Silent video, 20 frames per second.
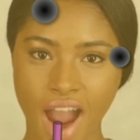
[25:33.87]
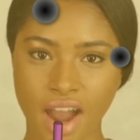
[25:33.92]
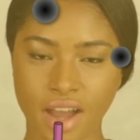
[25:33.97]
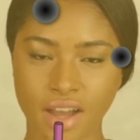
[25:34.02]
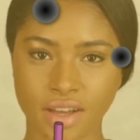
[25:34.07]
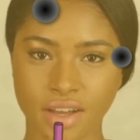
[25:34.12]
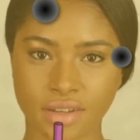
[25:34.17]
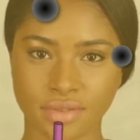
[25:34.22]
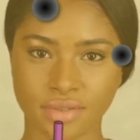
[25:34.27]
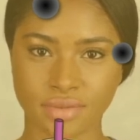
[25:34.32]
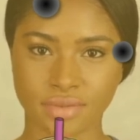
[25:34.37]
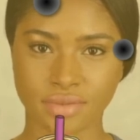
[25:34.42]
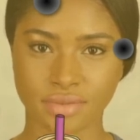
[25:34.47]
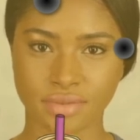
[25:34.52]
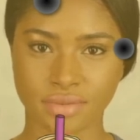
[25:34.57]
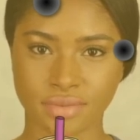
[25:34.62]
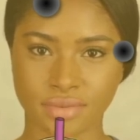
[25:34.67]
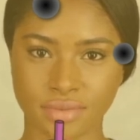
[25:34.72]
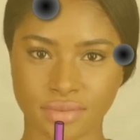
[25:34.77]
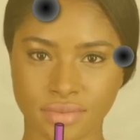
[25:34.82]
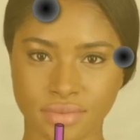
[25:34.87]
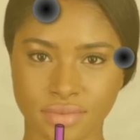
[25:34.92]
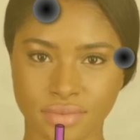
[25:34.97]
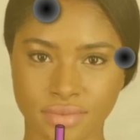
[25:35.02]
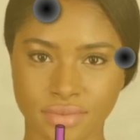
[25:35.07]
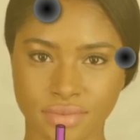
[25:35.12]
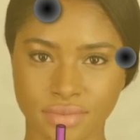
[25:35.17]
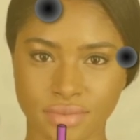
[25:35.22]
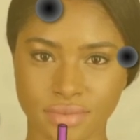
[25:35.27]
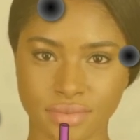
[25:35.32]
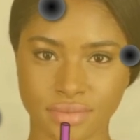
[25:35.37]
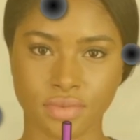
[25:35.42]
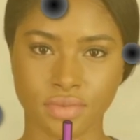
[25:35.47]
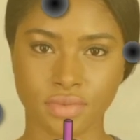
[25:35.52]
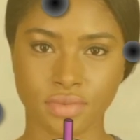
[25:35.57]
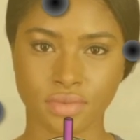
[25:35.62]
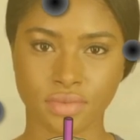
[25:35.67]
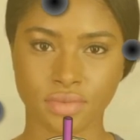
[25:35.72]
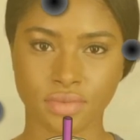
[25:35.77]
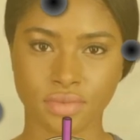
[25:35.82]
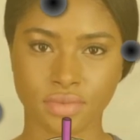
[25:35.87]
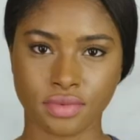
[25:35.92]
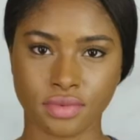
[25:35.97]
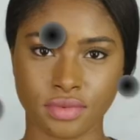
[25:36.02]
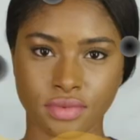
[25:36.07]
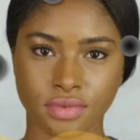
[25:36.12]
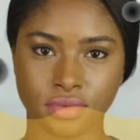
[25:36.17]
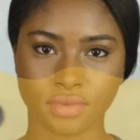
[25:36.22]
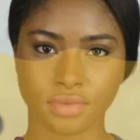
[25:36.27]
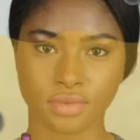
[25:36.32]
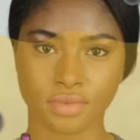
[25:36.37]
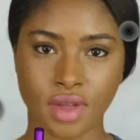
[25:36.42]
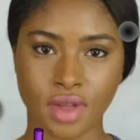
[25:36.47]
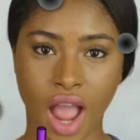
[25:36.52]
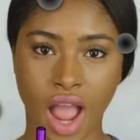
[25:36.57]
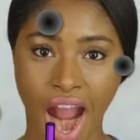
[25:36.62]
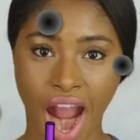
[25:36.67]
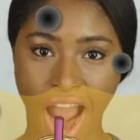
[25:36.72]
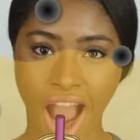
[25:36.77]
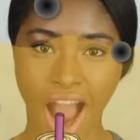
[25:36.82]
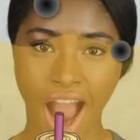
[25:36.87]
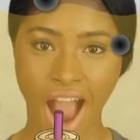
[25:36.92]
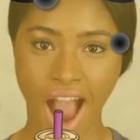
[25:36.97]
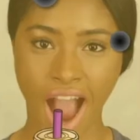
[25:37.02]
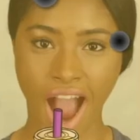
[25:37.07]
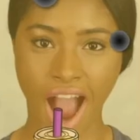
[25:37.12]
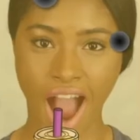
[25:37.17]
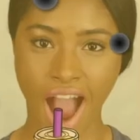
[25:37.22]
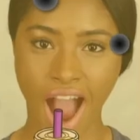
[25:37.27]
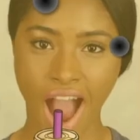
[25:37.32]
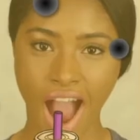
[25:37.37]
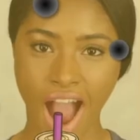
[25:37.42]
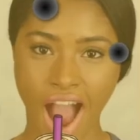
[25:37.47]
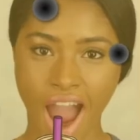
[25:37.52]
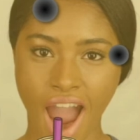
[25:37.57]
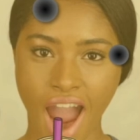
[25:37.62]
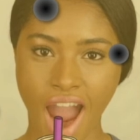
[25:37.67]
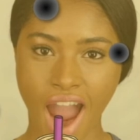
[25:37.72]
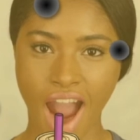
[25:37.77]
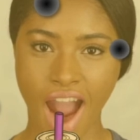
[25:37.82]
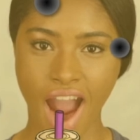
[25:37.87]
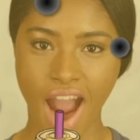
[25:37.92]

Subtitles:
Bubble 1, okay. What is bubble 1's name?